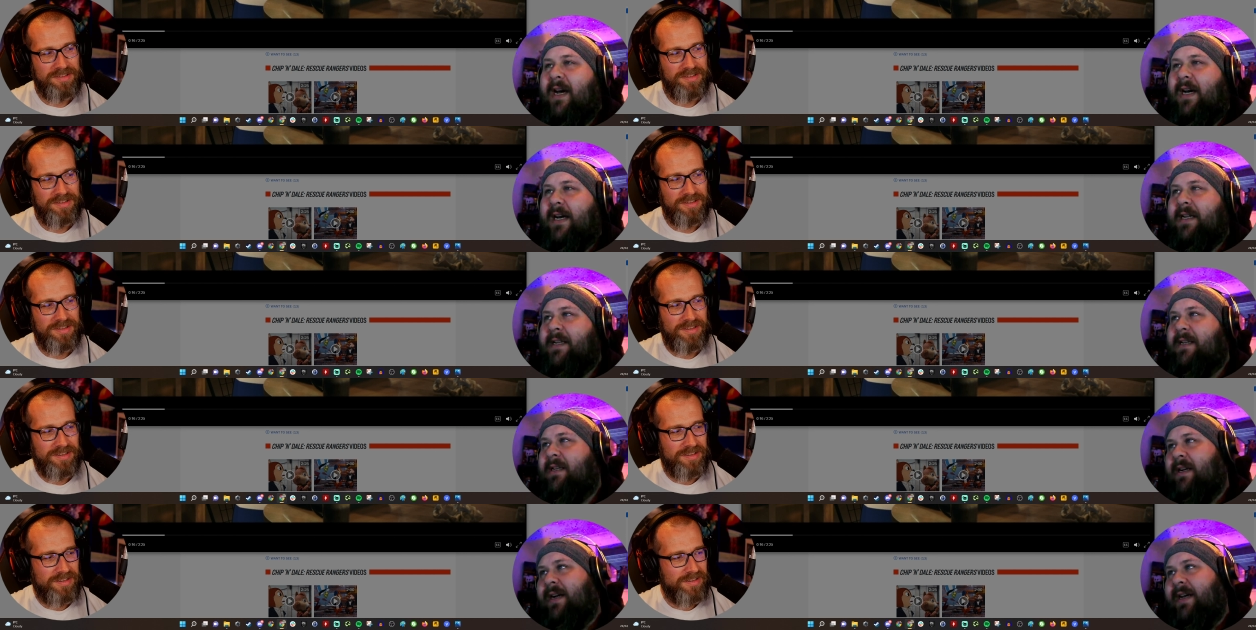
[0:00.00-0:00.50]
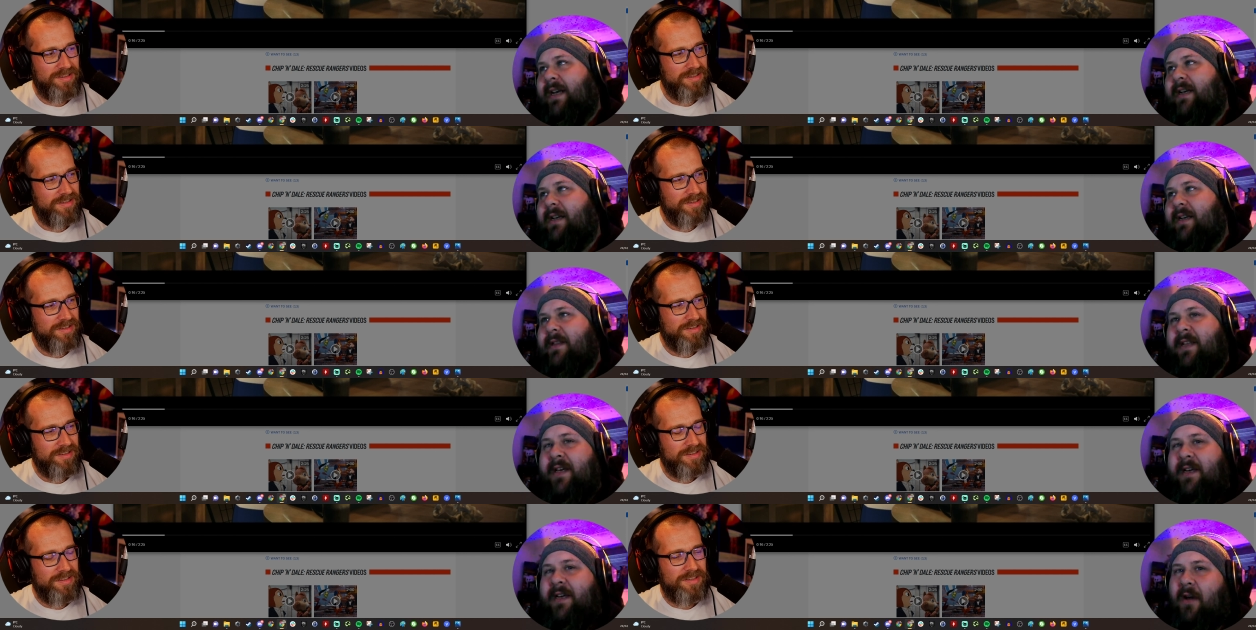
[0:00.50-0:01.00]
Speaker 1: and like
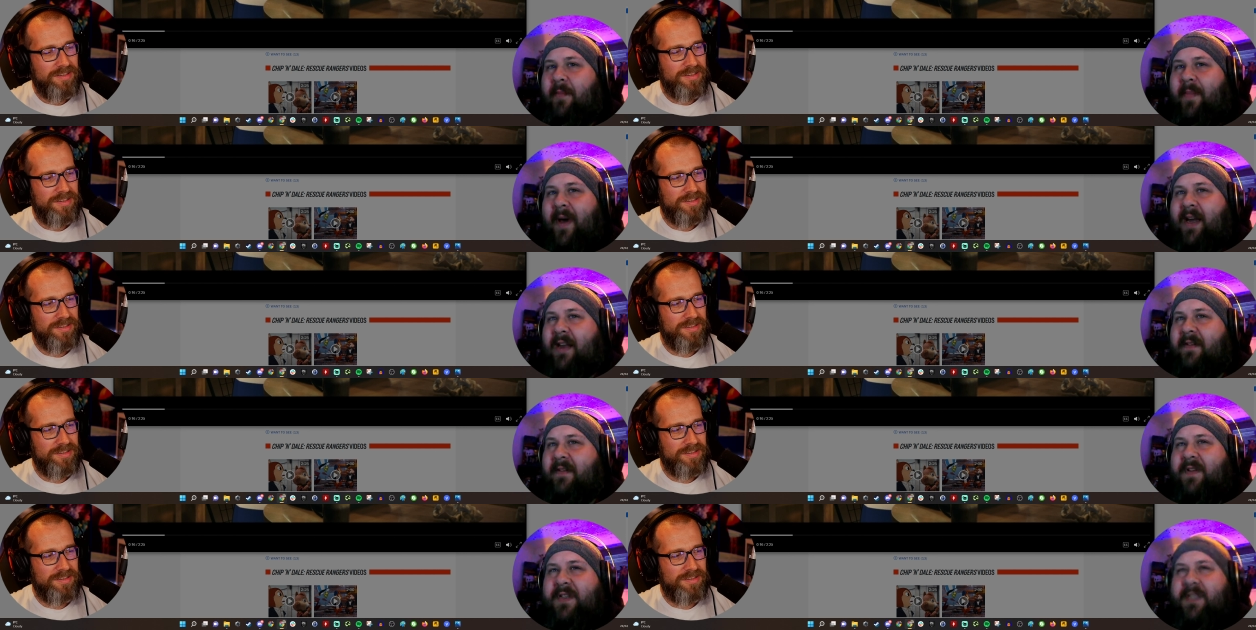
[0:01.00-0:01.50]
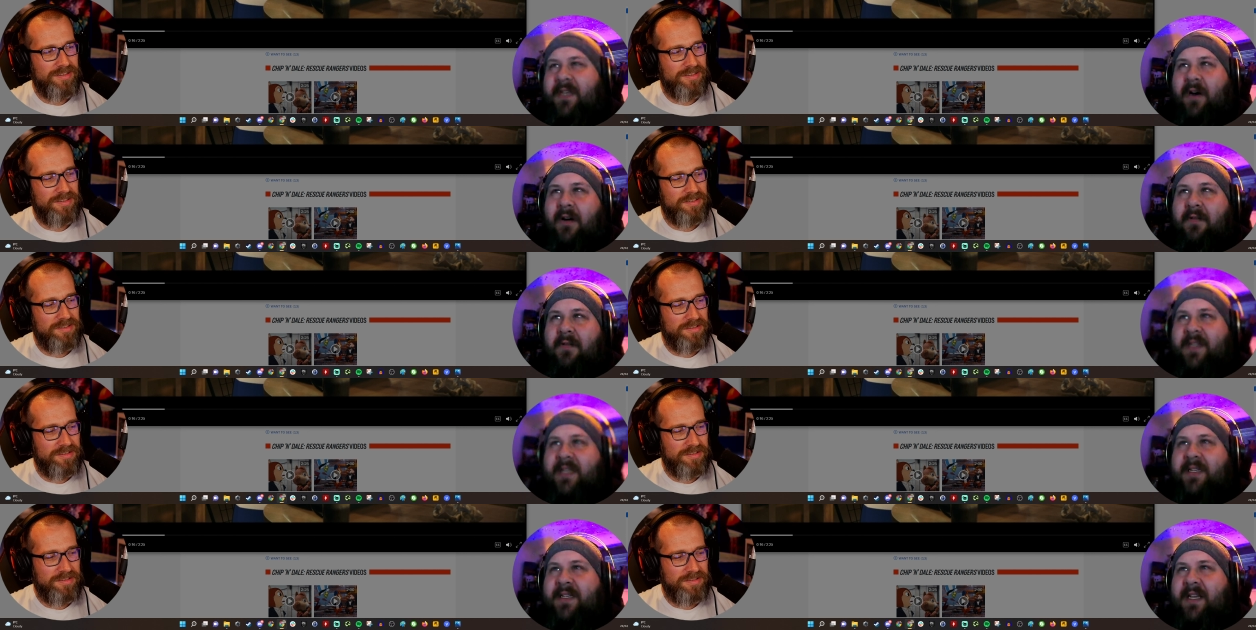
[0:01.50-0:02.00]
they go back and visit
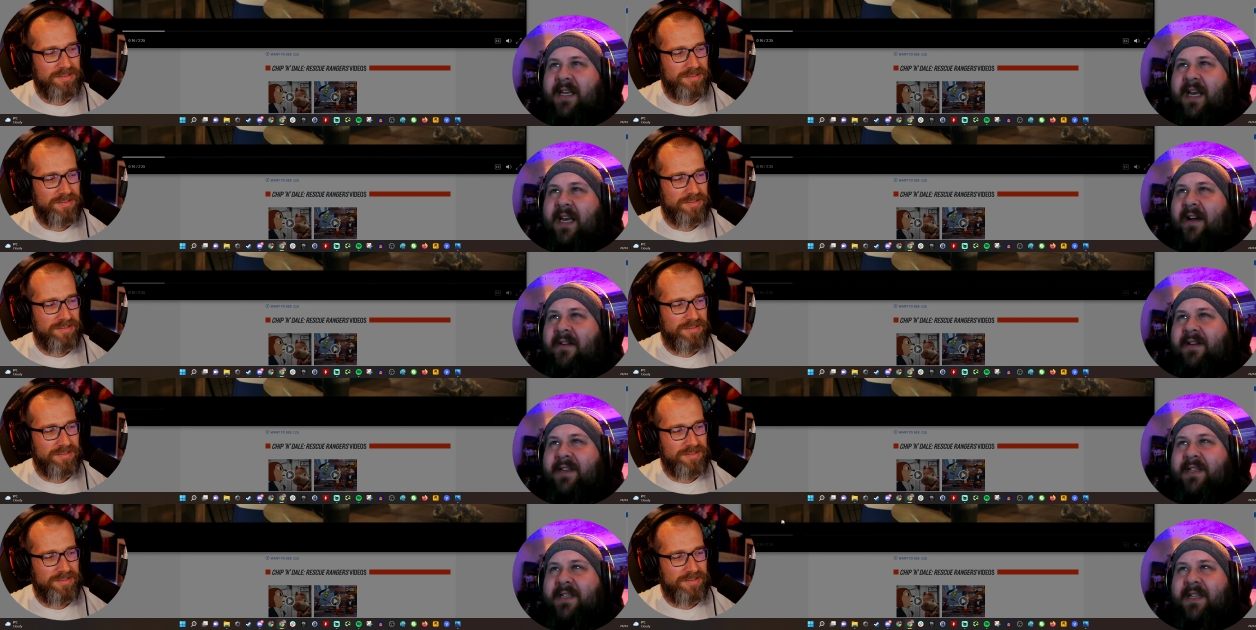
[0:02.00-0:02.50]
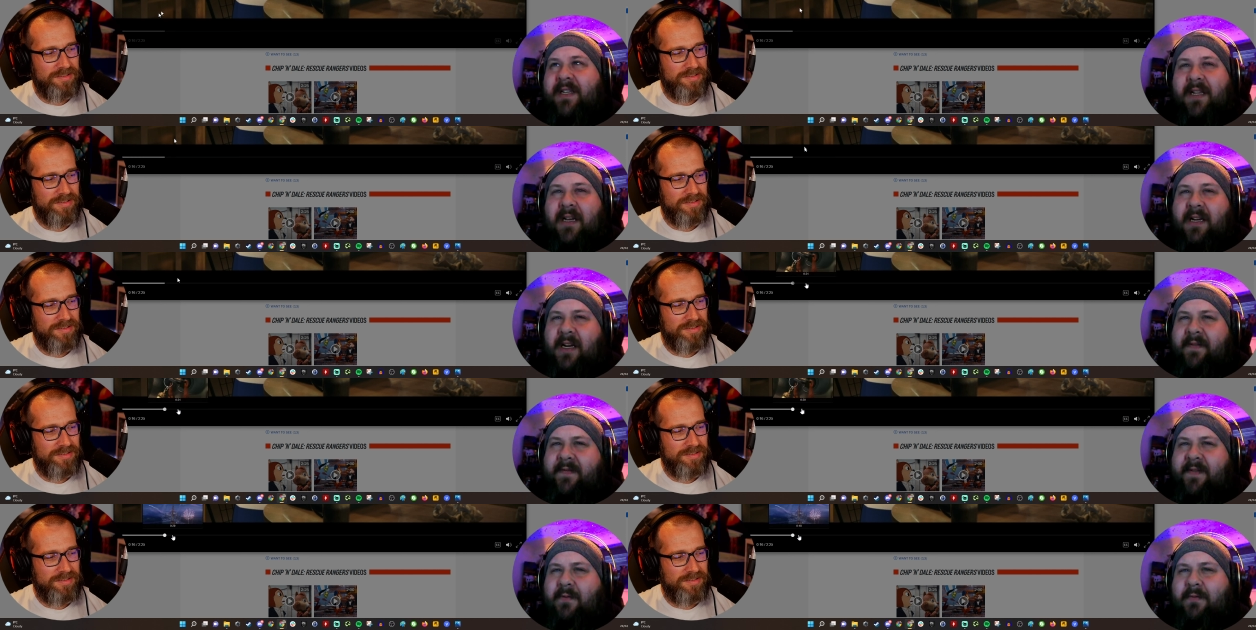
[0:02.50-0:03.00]
old Disney characters. There's
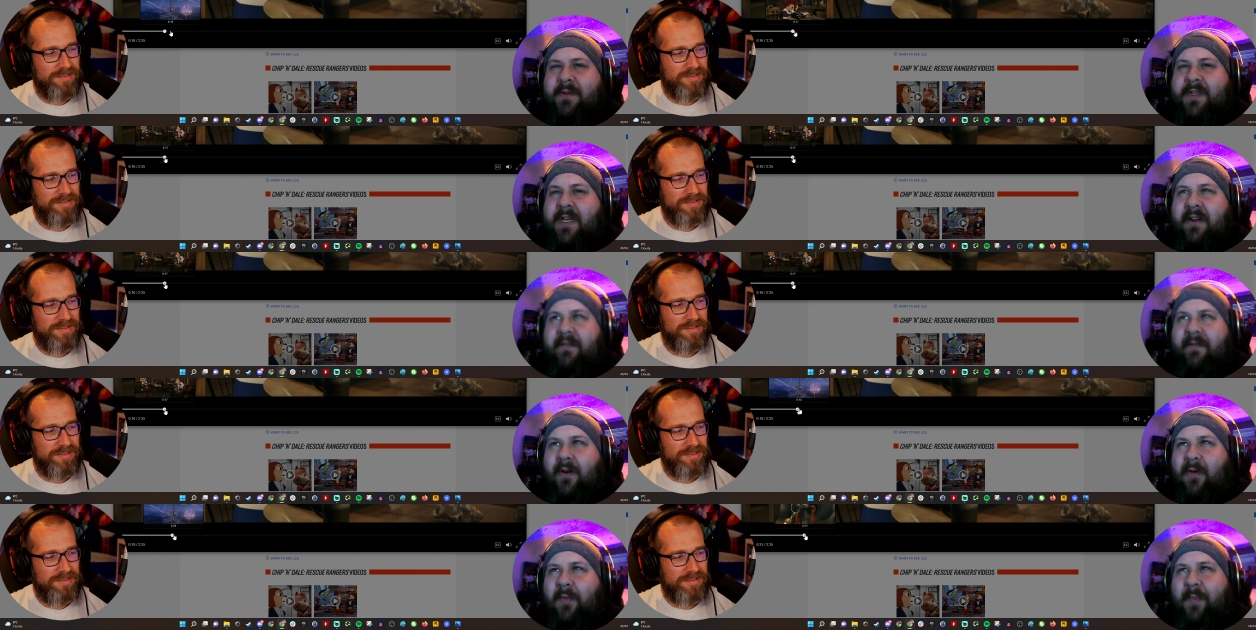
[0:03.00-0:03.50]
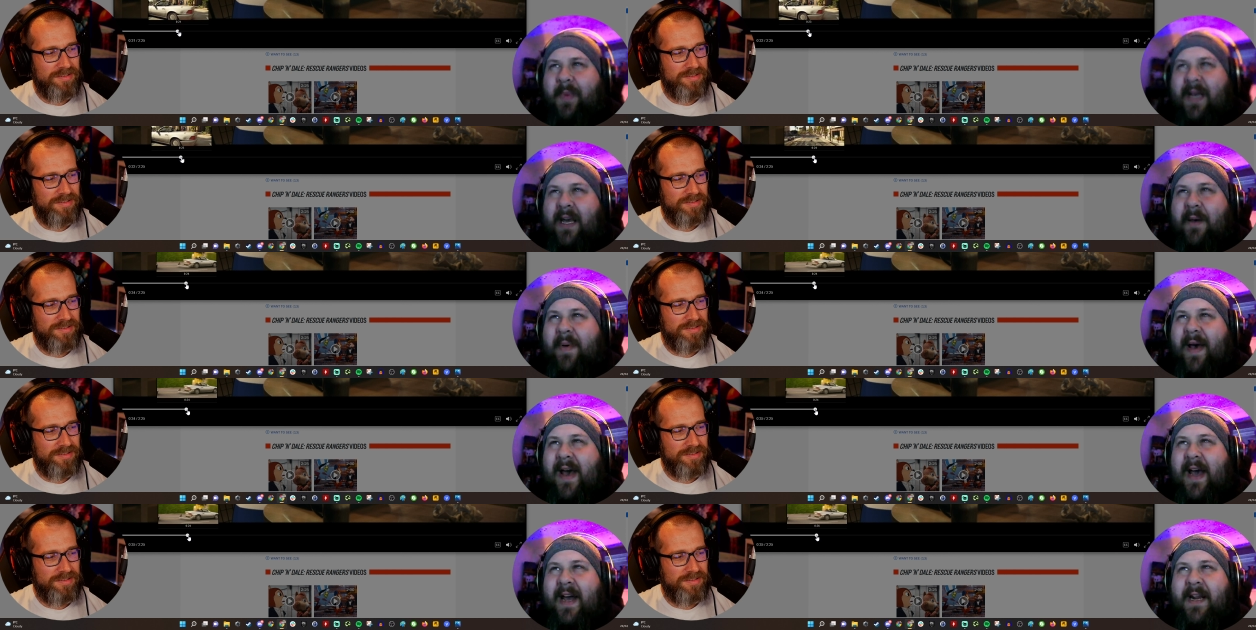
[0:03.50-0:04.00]
like a 40 year old
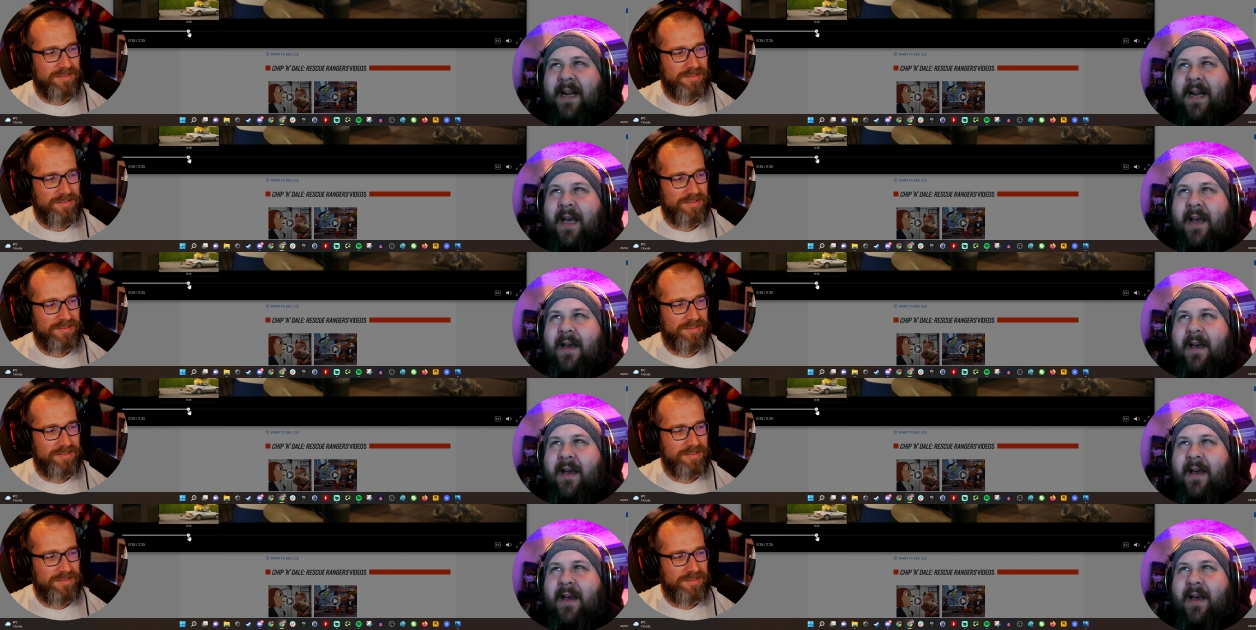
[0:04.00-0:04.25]
Peter Pan in